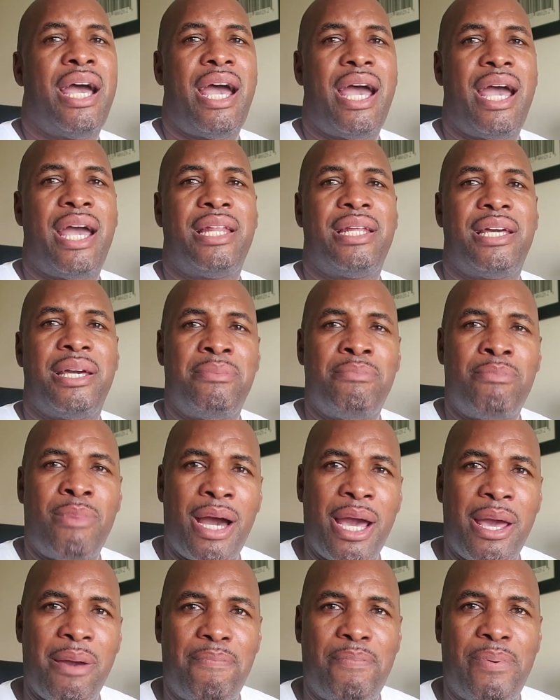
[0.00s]
and in
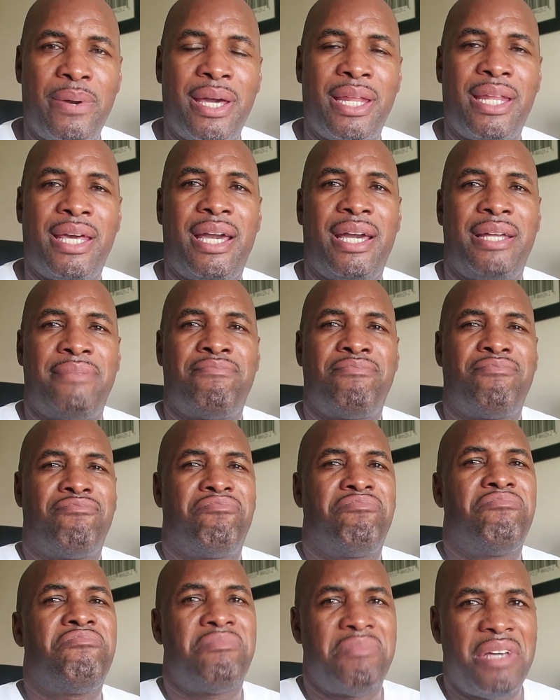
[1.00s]
my opinion,
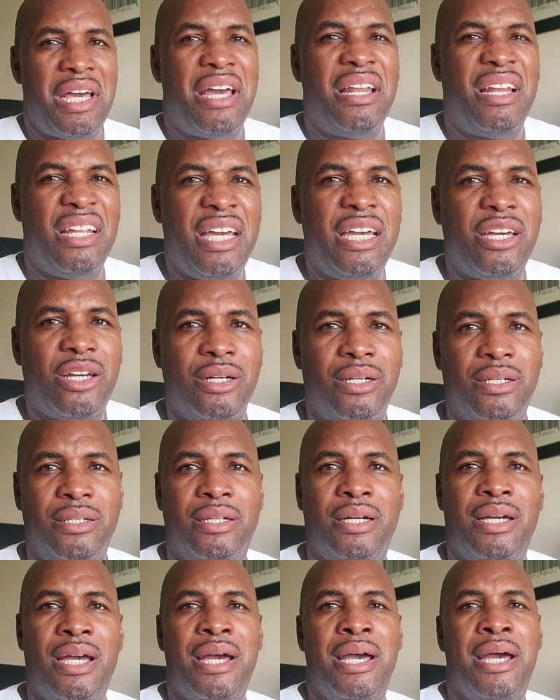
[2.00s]

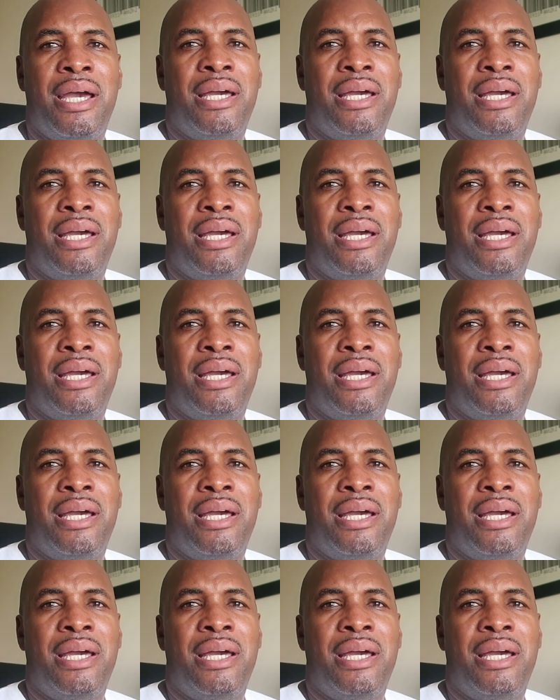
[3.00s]
illegal.